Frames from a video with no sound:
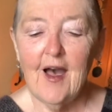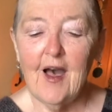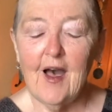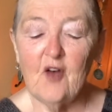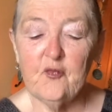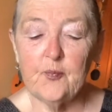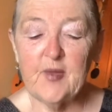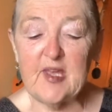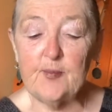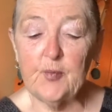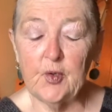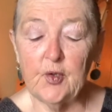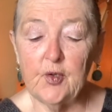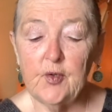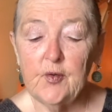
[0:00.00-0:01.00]
of
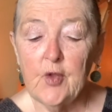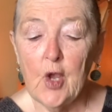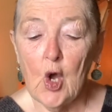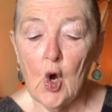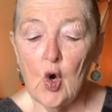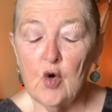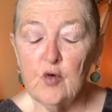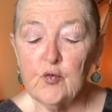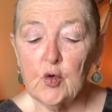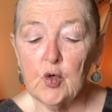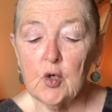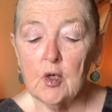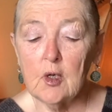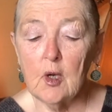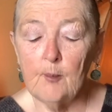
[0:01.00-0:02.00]
people
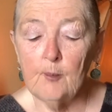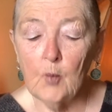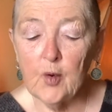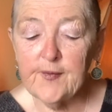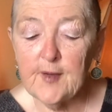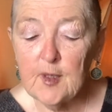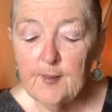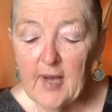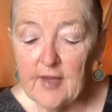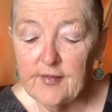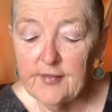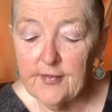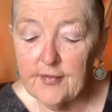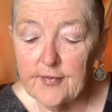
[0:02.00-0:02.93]
over more than a month